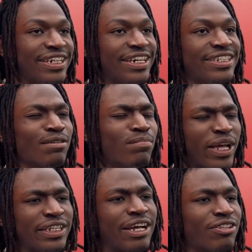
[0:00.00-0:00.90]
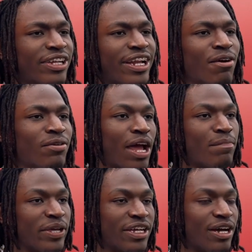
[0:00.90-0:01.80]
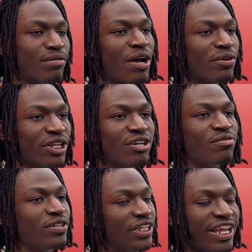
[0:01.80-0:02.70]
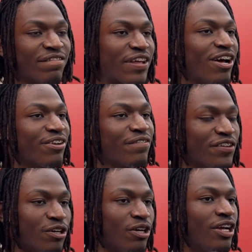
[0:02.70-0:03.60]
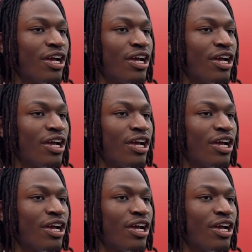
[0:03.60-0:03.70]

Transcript: Uh, some plays out there that we got to pick up that we know we left out on the field.